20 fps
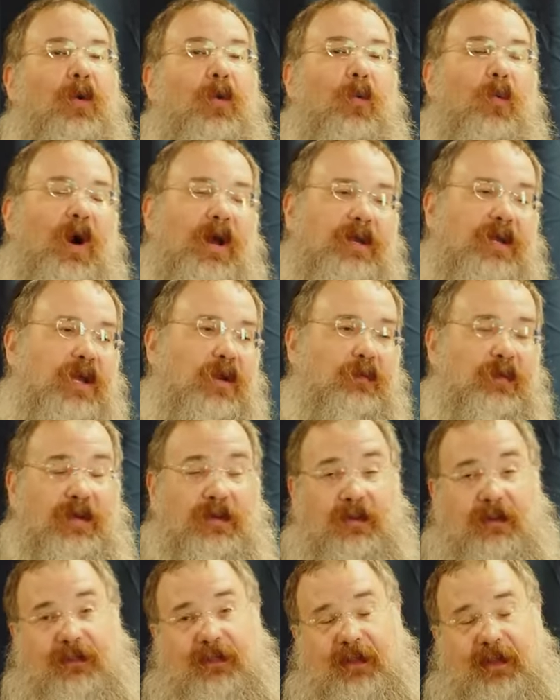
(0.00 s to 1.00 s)
What can we
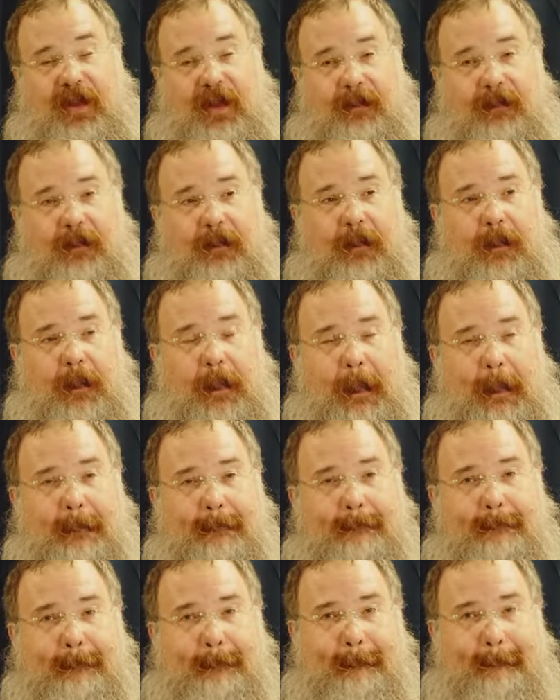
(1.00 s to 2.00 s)
do for them?
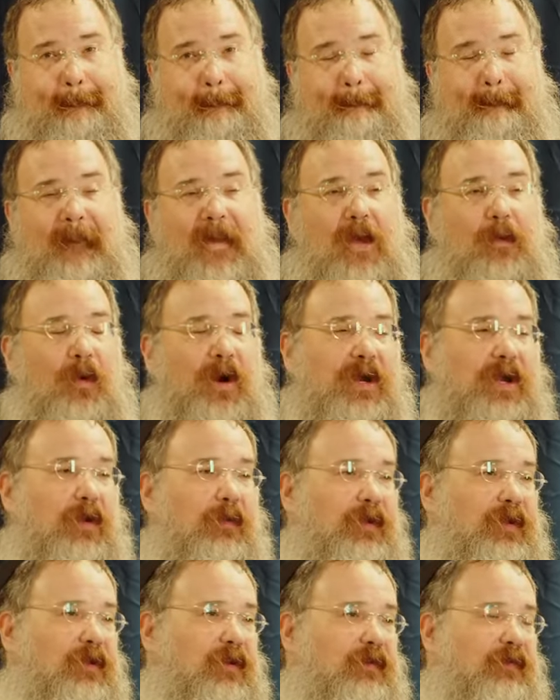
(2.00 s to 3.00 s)
What can
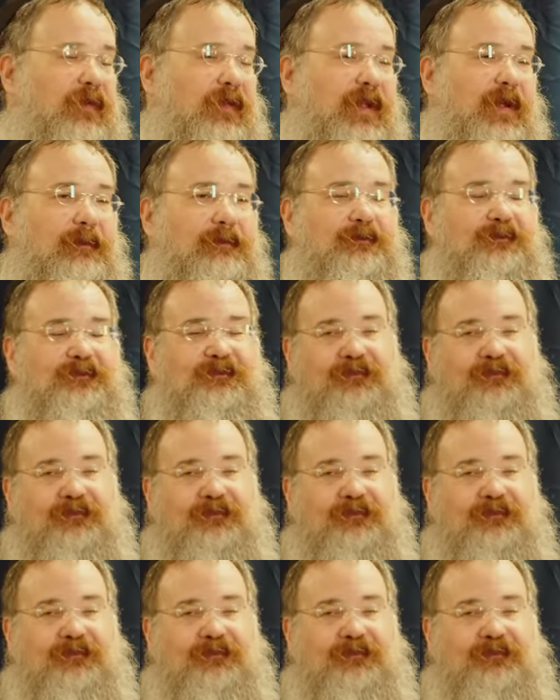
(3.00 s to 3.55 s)
we do for them?